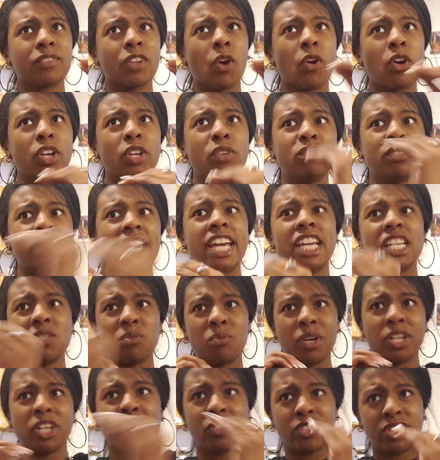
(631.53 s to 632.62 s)
or you taste
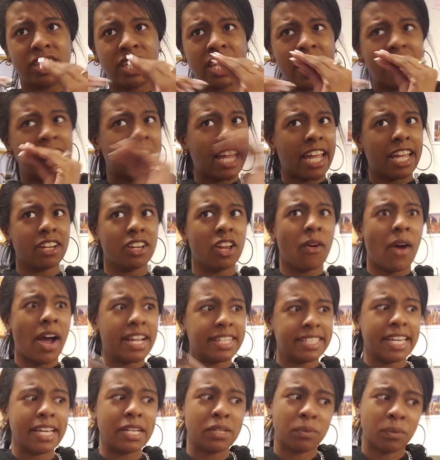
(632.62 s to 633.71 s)
what you're seeing. Like, no, I
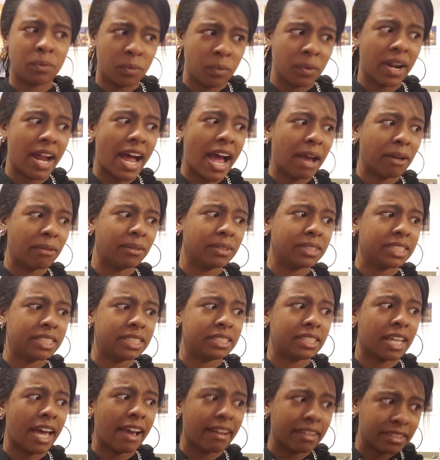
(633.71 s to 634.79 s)
taste what I
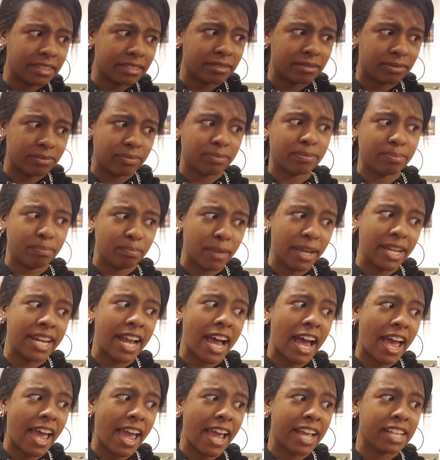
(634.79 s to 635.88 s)
was, I may
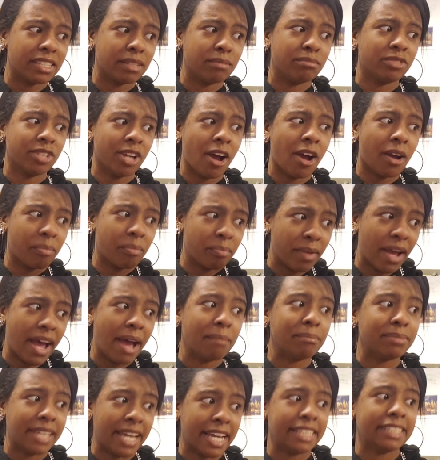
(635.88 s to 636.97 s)
not ate some chalk, but
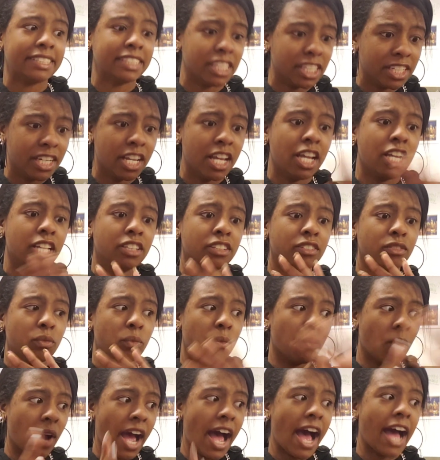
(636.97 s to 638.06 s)
I'm tasting
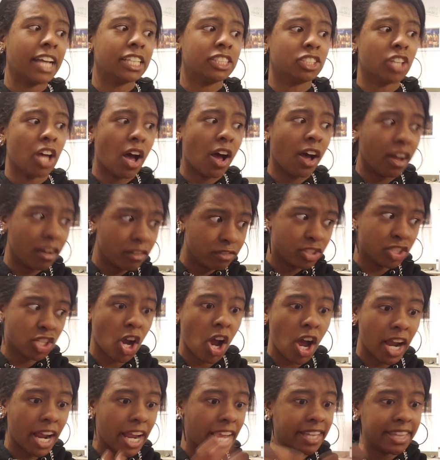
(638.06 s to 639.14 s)
what I saw of
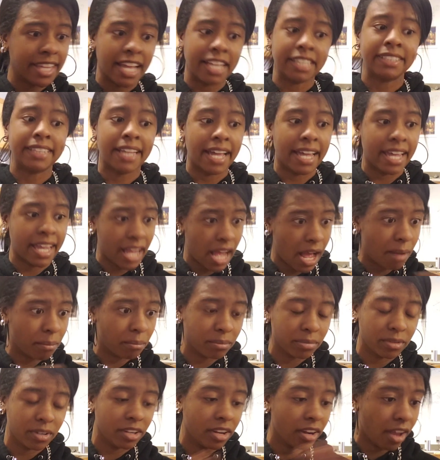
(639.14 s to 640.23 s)
chalk, and that's not it.
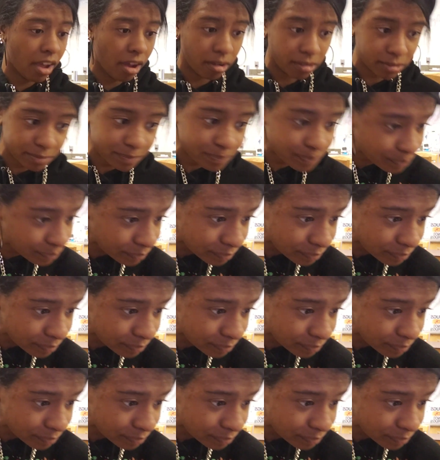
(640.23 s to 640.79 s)
I'm, no.